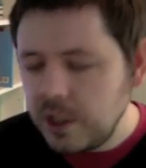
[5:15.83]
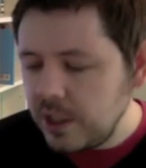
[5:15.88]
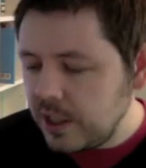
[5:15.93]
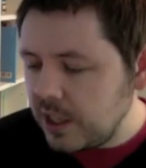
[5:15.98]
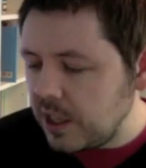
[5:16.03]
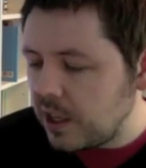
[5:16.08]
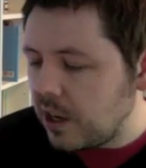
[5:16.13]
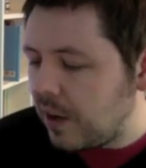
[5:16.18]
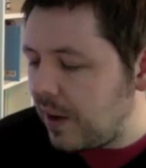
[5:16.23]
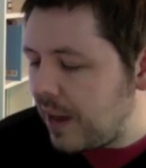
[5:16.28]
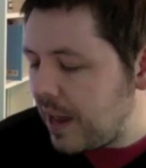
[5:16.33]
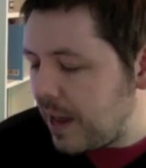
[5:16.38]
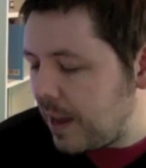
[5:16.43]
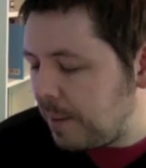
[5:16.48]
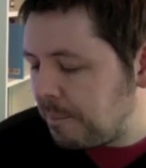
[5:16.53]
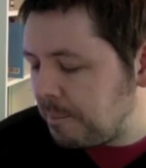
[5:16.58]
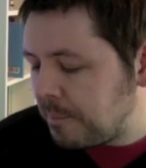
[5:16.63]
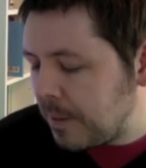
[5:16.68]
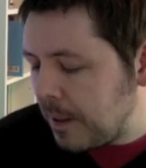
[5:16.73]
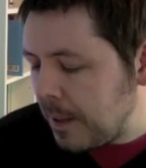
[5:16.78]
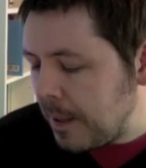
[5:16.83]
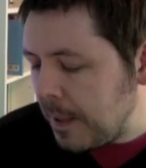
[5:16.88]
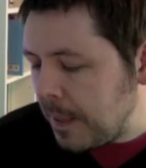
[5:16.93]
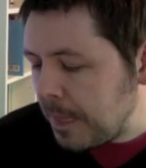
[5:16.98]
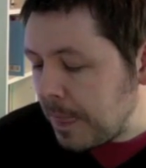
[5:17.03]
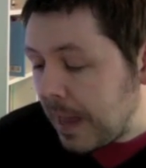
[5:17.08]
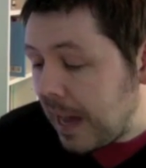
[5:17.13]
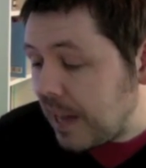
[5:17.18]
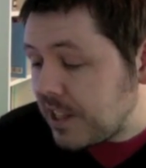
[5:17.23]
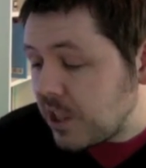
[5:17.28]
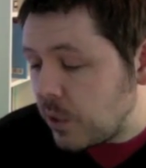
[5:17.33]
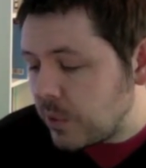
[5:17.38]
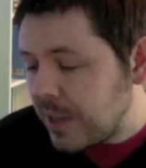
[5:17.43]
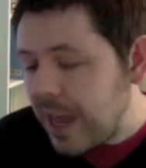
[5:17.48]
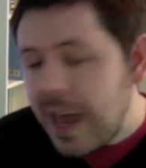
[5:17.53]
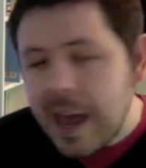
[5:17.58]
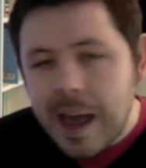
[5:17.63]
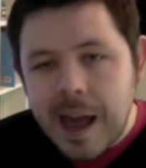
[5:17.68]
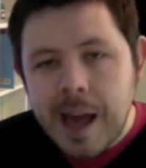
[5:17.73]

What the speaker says: You know, I don't care.